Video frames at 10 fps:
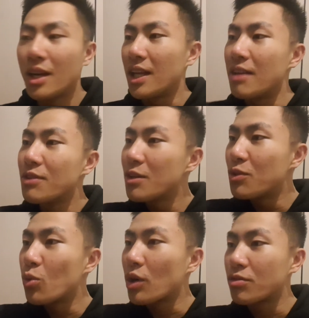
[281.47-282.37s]
Even if
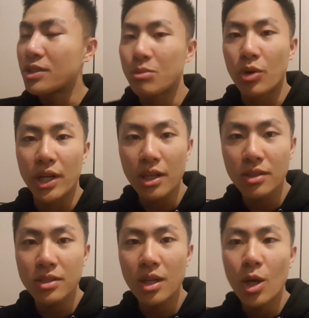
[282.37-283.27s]
you work for someone
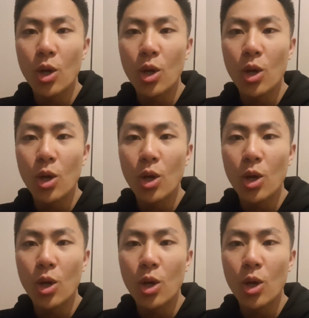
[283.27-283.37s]
else,